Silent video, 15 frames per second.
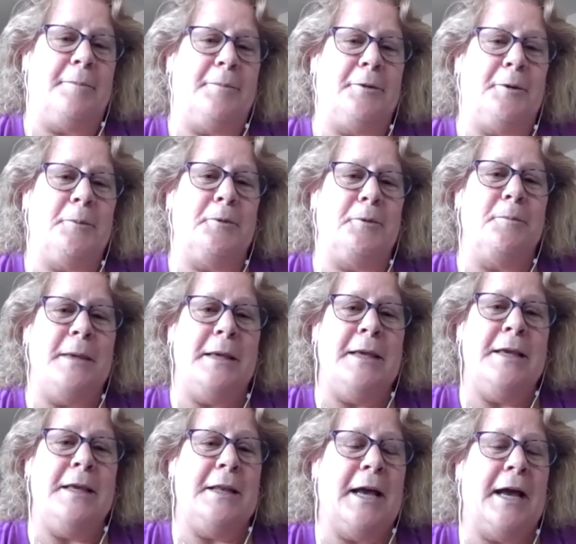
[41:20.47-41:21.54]
So it was
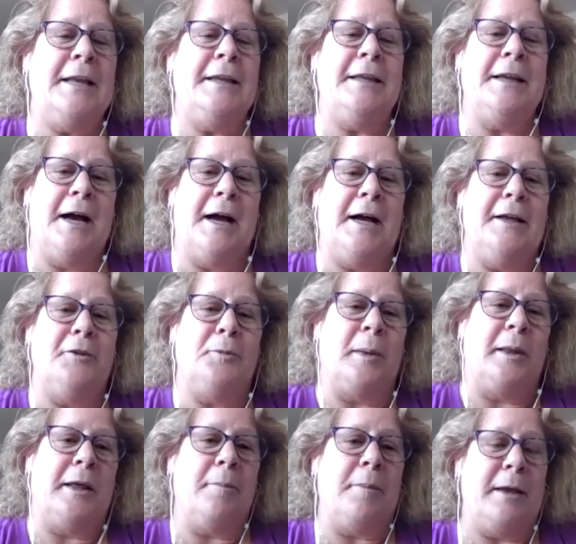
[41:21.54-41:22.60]
me and 90 guys
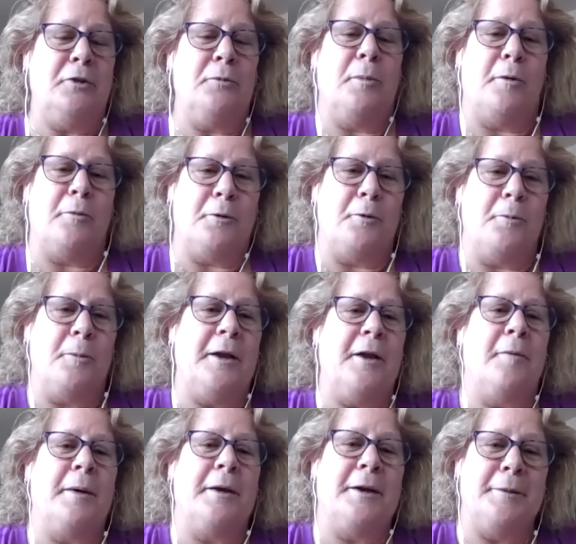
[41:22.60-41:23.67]
playing baseball for a week
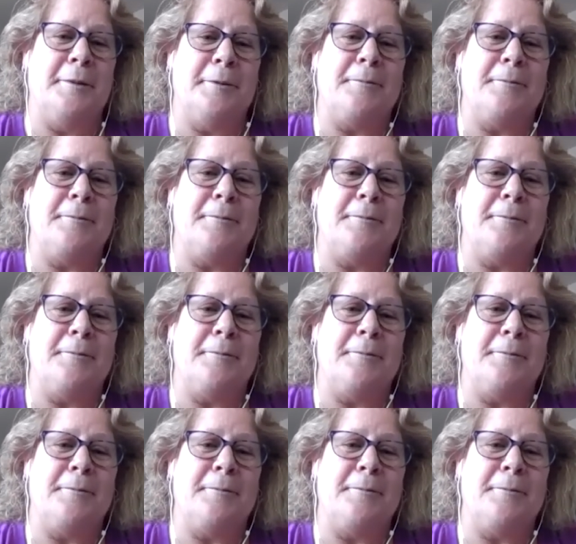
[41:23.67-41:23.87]
on my honeymoon.